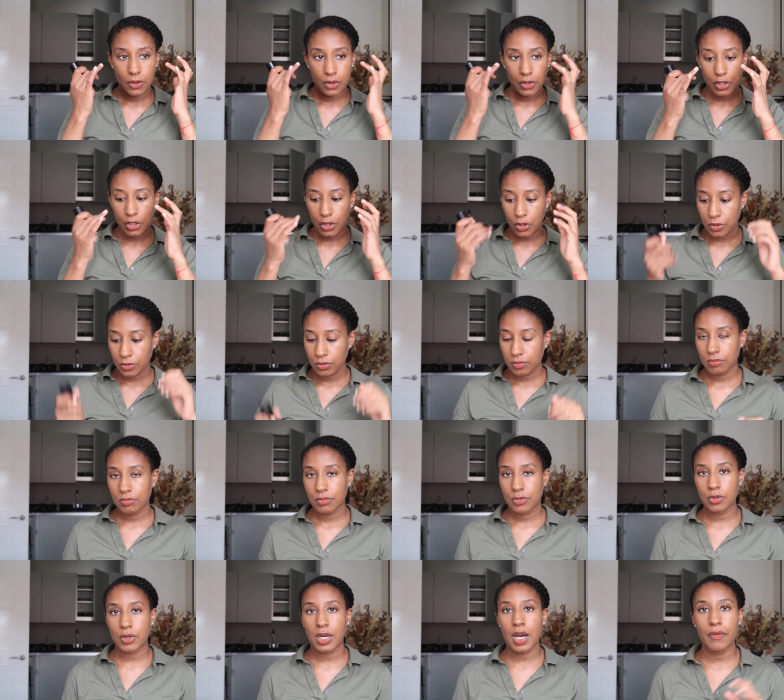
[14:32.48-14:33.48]
you know,
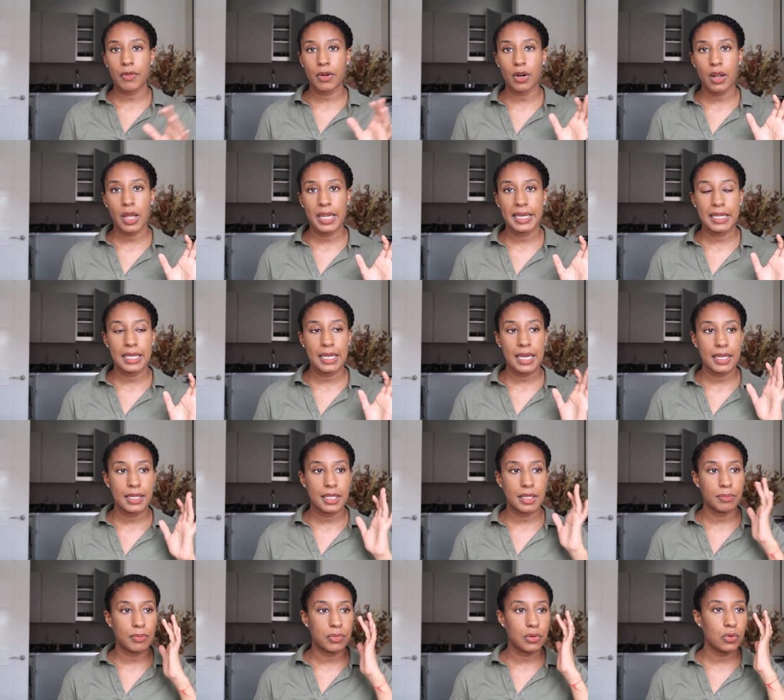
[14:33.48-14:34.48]
to cover
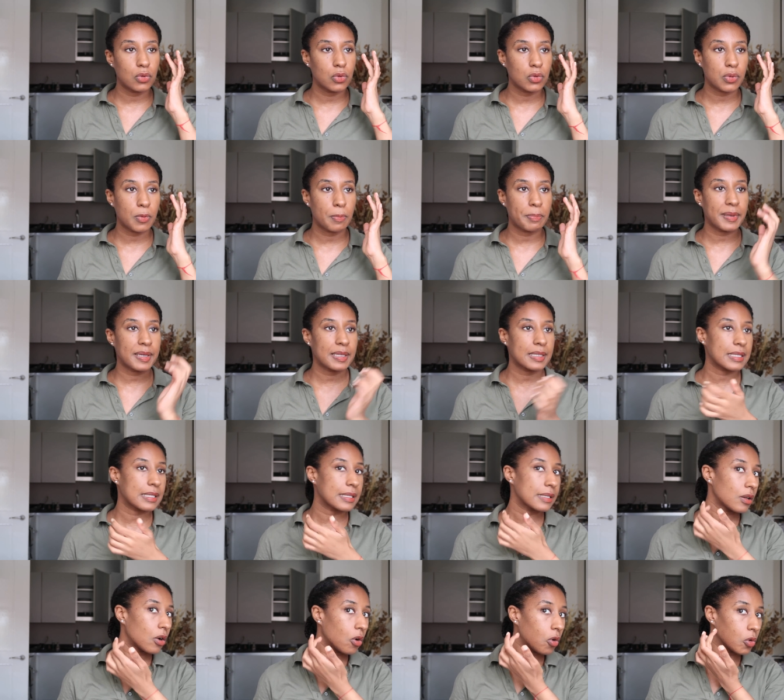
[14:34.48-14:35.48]
any blue
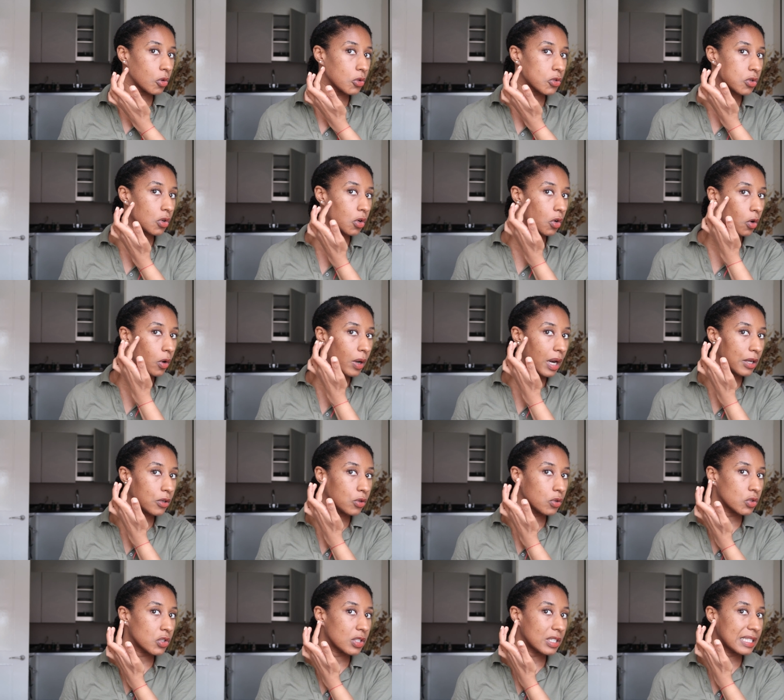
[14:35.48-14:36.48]
bits. Also, I
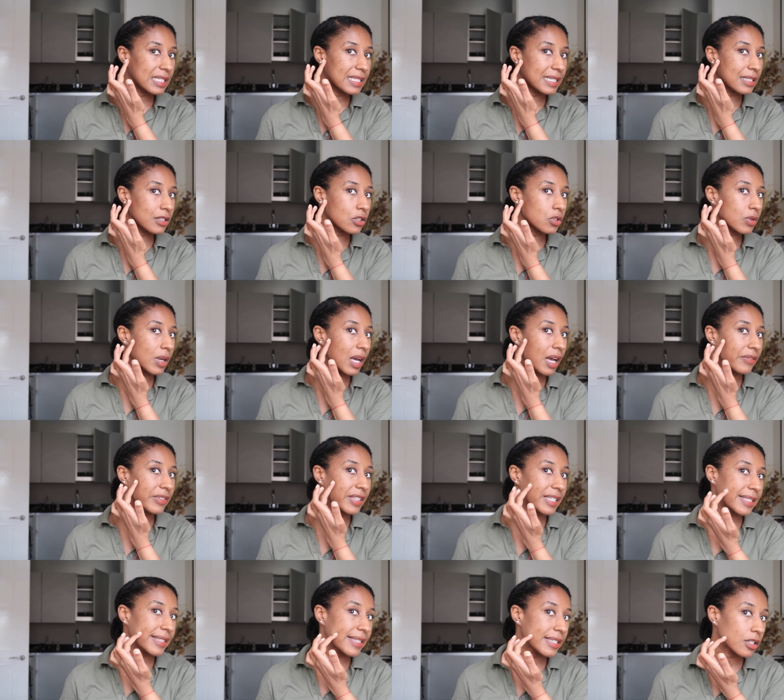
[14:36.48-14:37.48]
usually tend to have
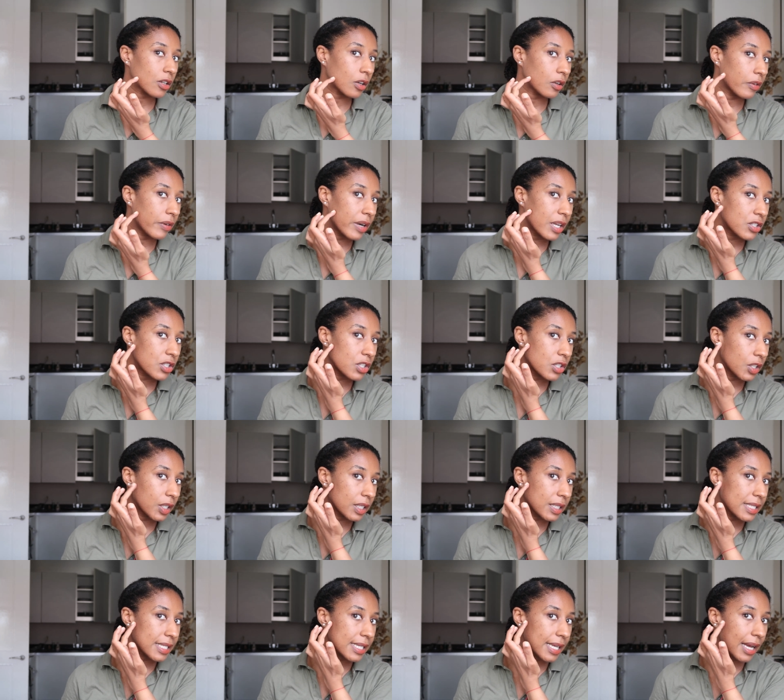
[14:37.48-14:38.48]
this discoloration. You
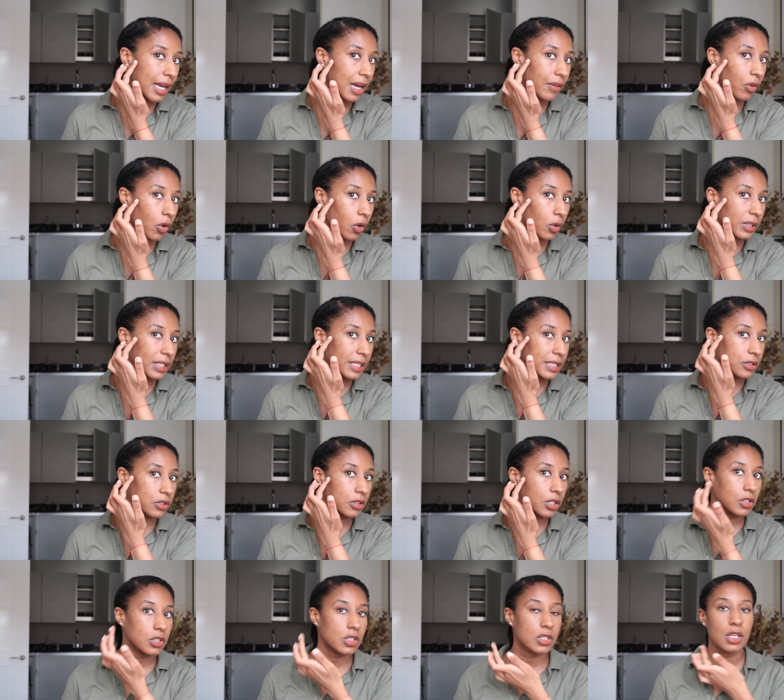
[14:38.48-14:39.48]
can see I have all these
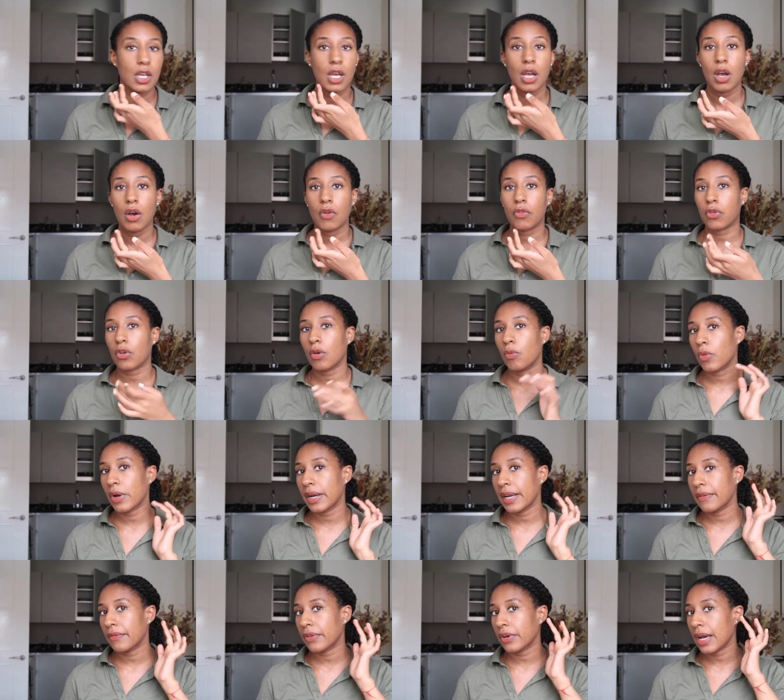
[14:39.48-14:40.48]
dots from
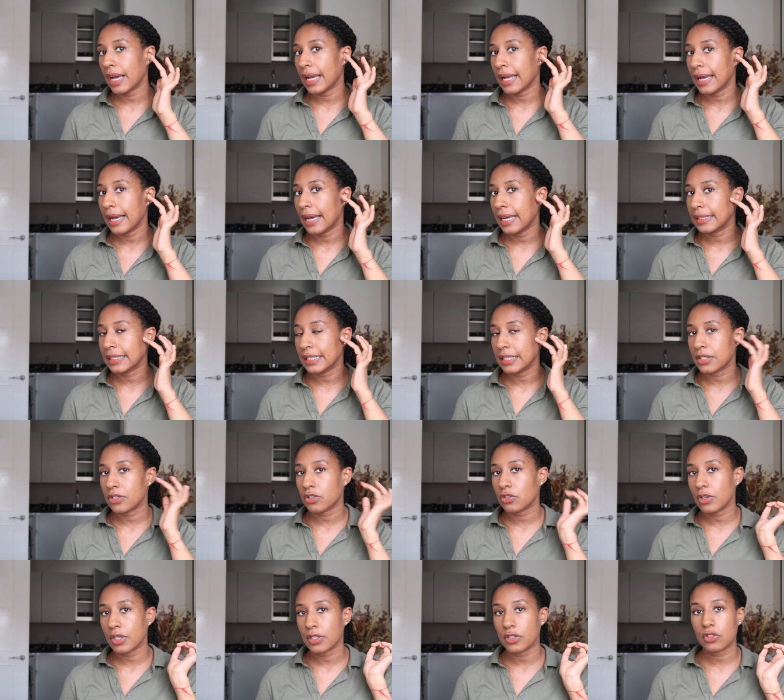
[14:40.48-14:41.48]
whenever I had
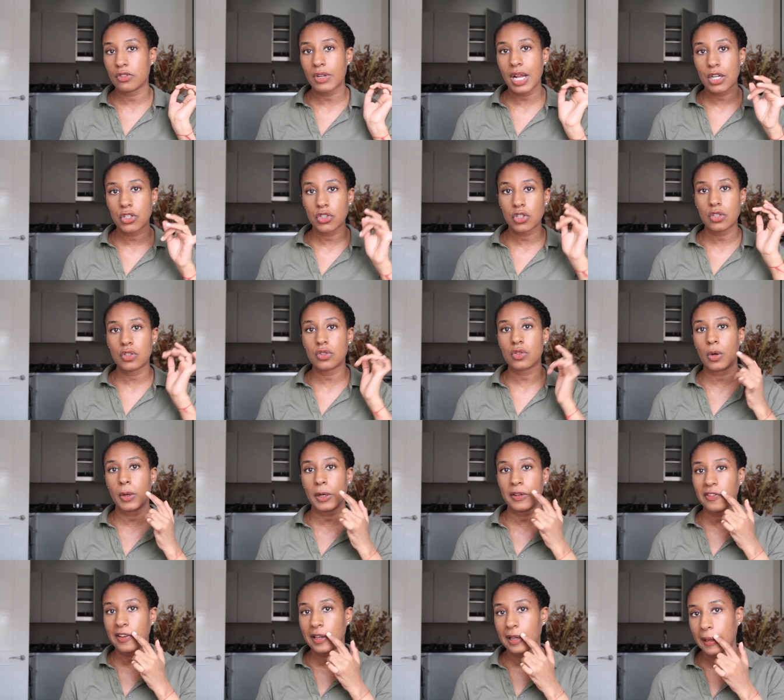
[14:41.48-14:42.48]
extractions, or
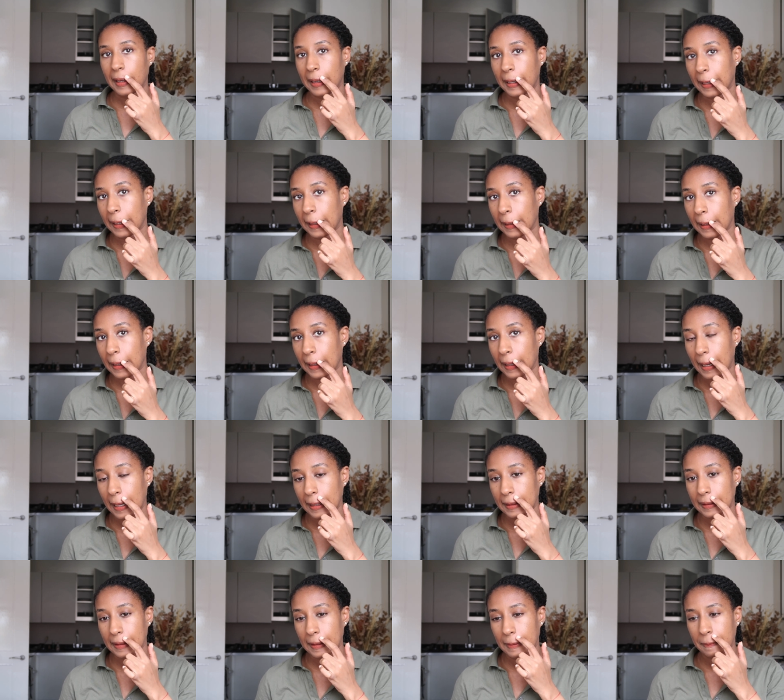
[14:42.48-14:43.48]
if I
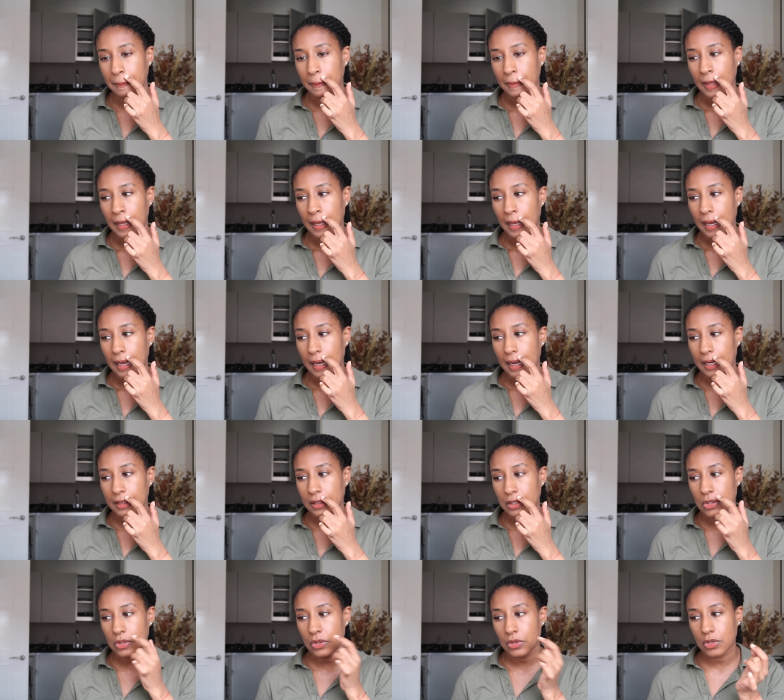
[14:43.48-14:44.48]
had
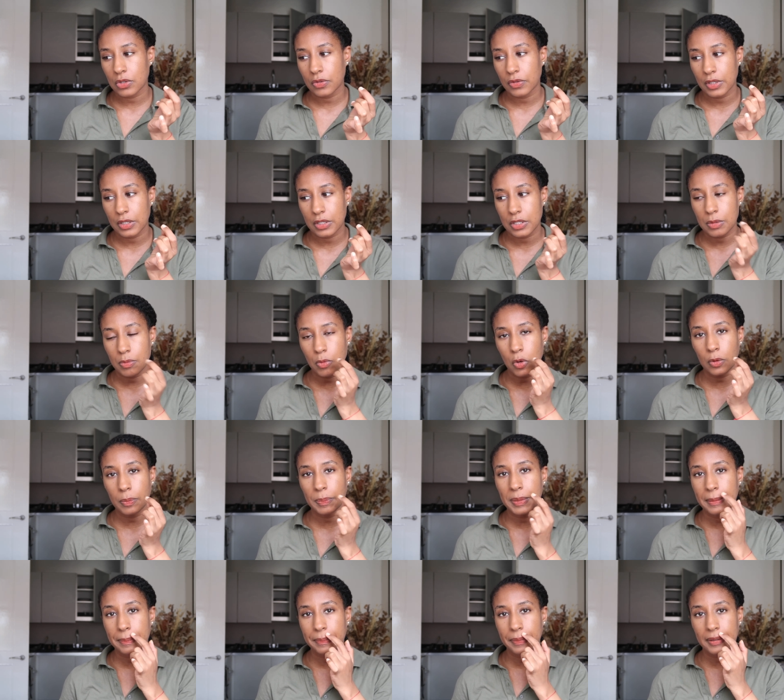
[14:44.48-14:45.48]
a sort of a small
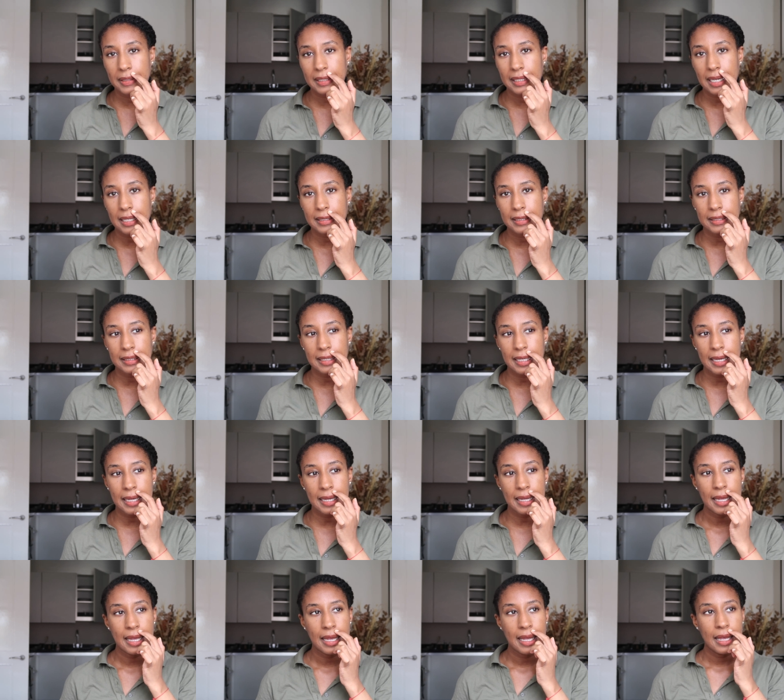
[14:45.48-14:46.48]
pimple the other
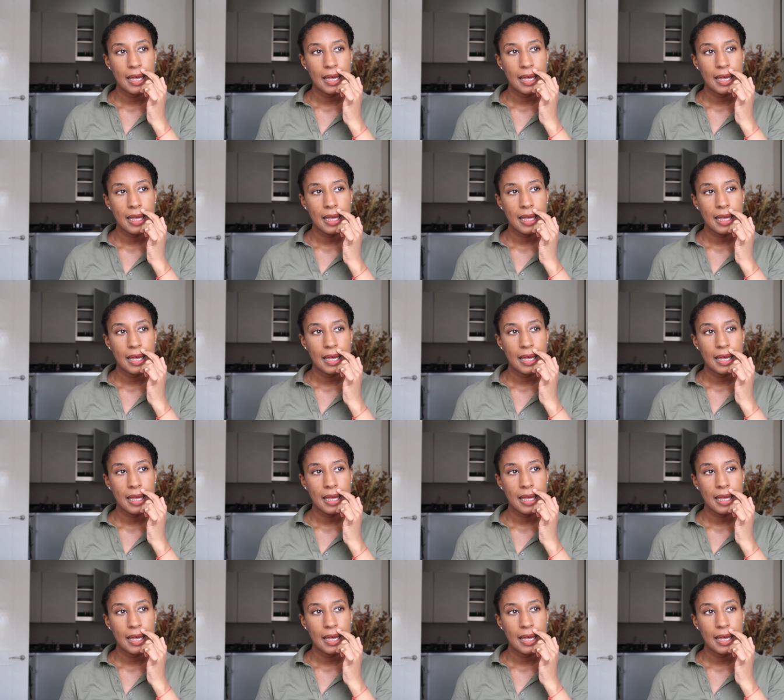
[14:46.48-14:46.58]
day.